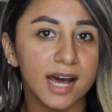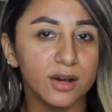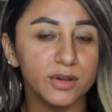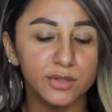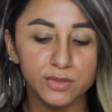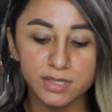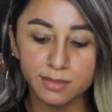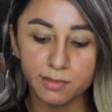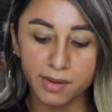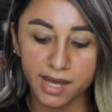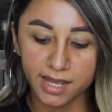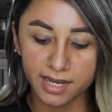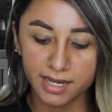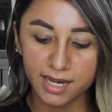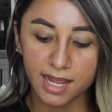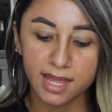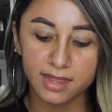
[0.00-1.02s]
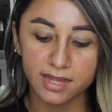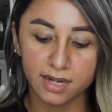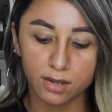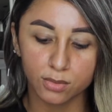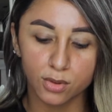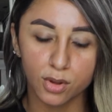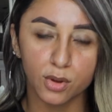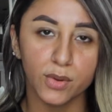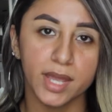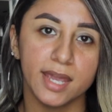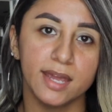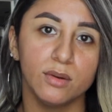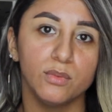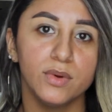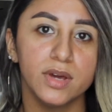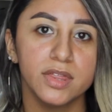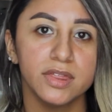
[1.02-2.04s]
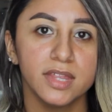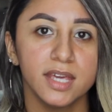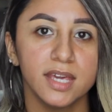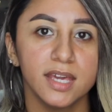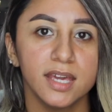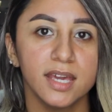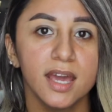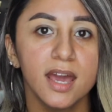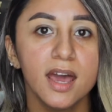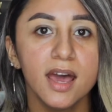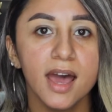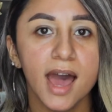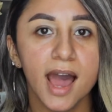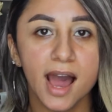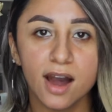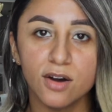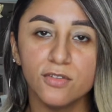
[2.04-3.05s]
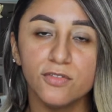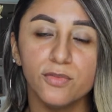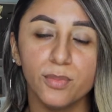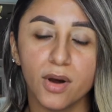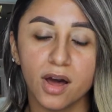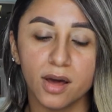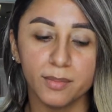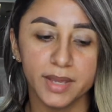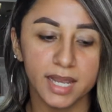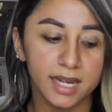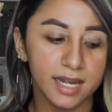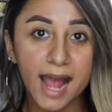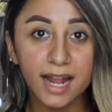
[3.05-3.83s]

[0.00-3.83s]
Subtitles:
I'll use mine and then I'll go in with the E.L.F pomade.